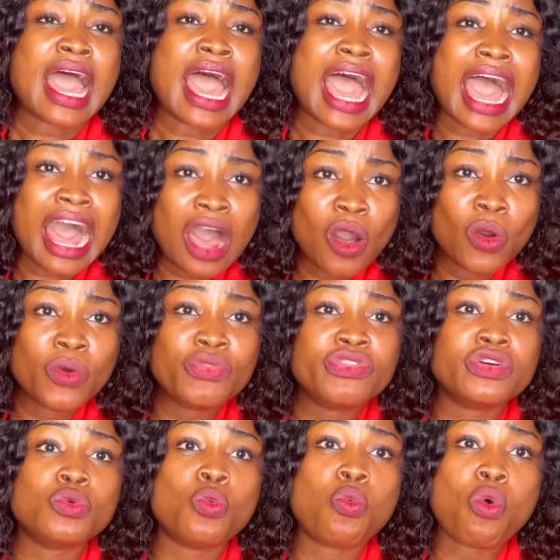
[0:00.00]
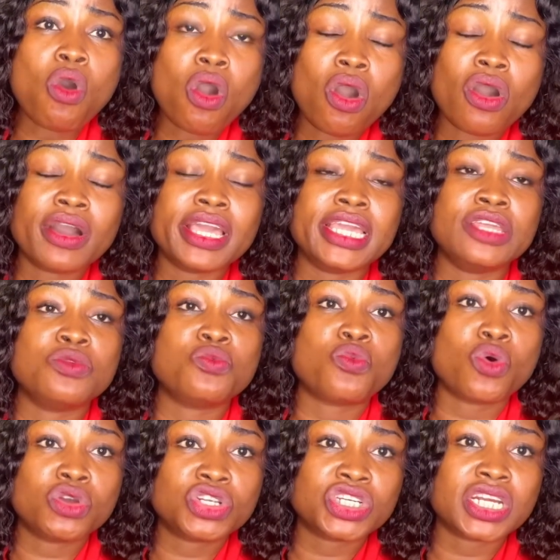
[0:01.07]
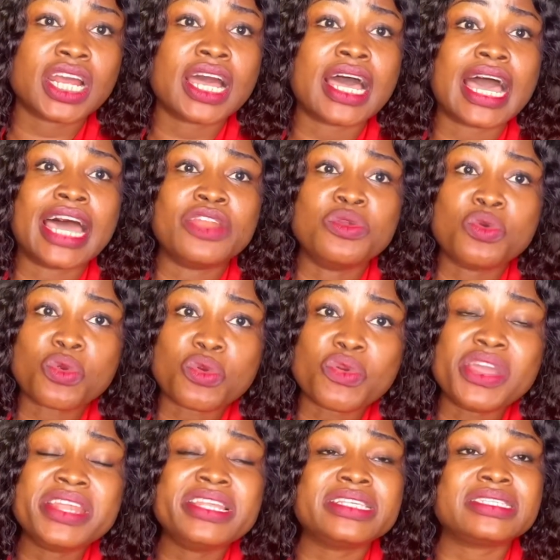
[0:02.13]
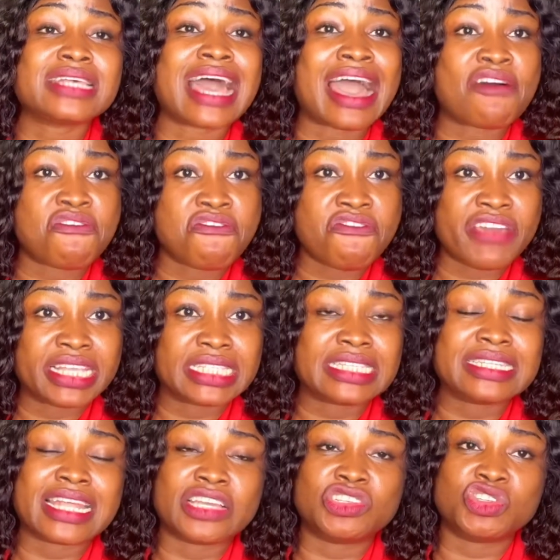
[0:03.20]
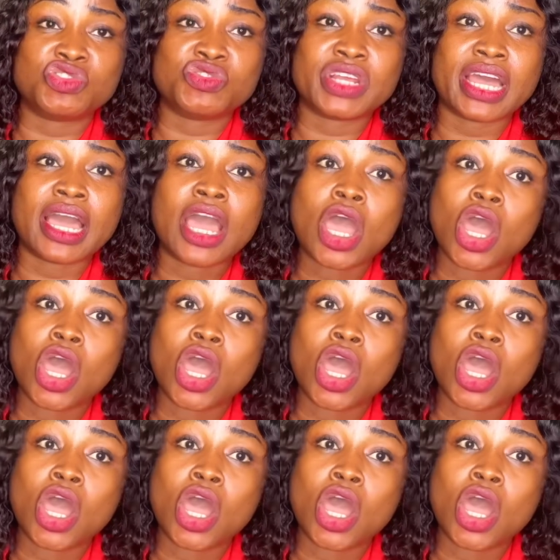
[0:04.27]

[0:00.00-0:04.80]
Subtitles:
how the war in Russia and Ukraine is affecting Nigeria,